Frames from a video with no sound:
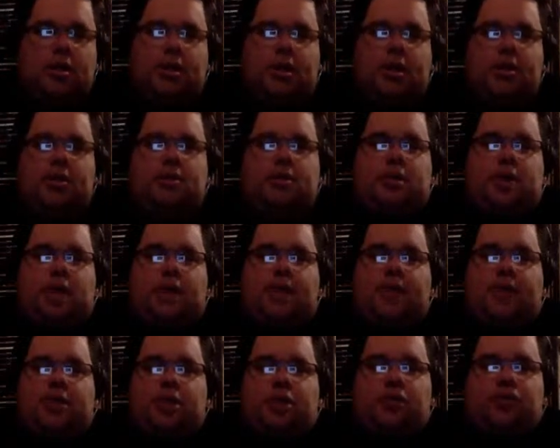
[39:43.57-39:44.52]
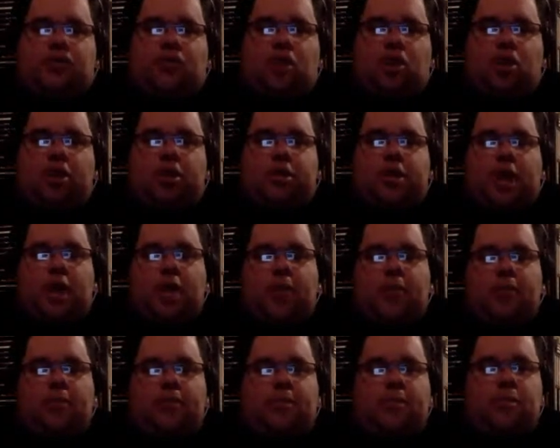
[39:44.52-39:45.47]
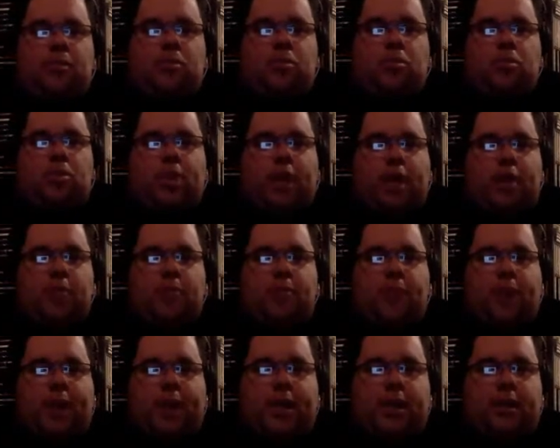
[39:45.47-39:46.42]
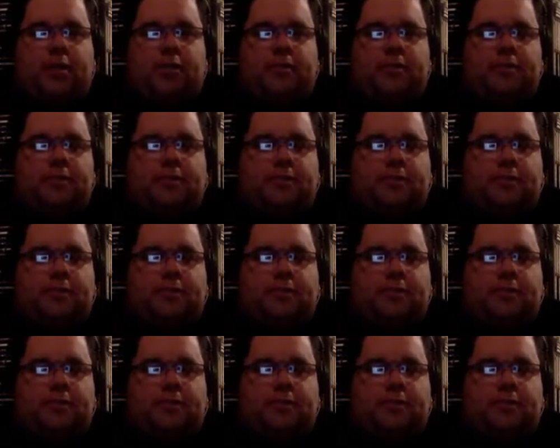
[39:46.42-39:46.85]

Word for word: Yep, David just froze up. We'll get him back in.